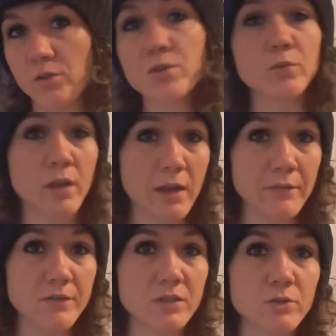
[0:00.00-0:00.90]
You don't
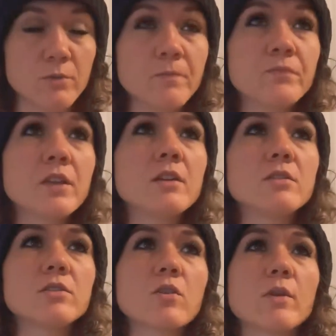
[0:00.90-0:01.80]
have to.
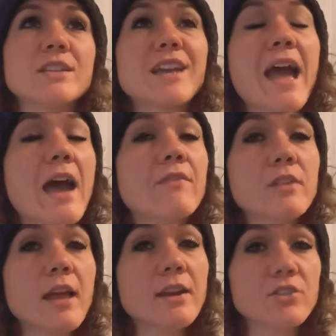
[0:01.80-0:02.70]
You're going to have a
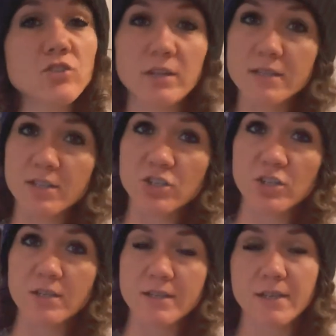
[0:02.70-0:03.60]
lot of
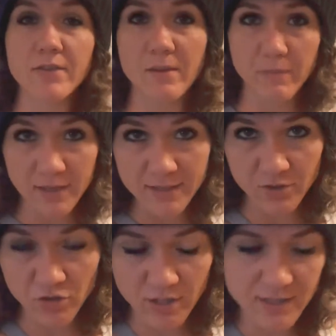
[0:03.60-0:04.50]
transitions, and that makes the
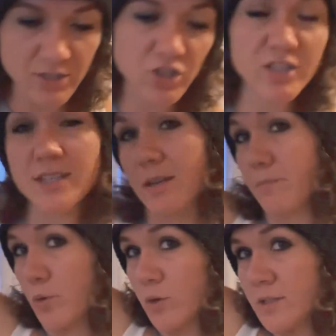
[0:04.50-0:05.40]
transitions
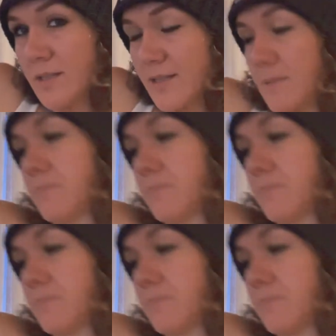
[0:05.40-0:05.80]
important.